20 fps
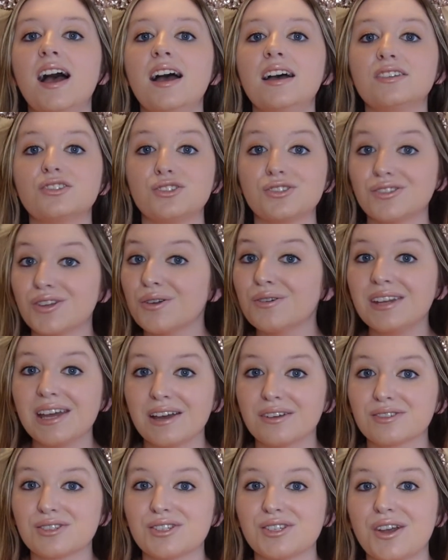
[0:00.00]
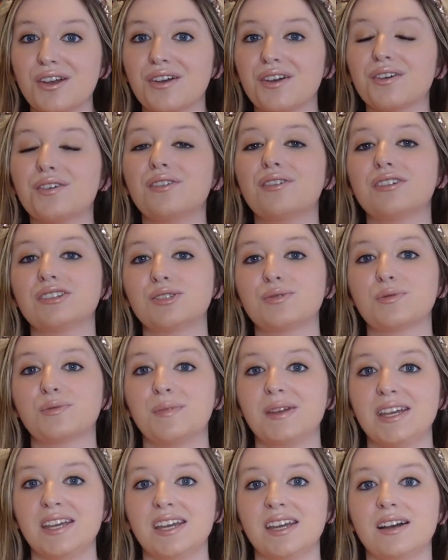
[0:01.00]
Showdown show, which will
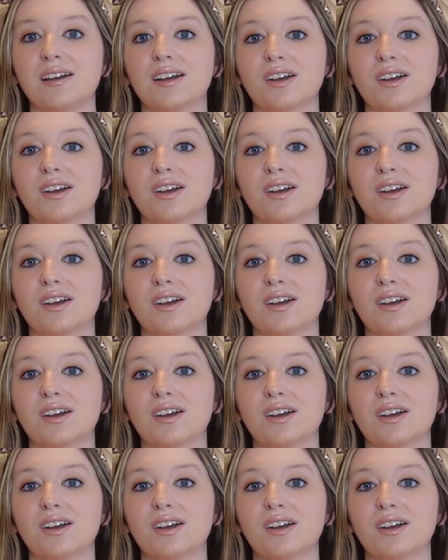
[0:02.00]
be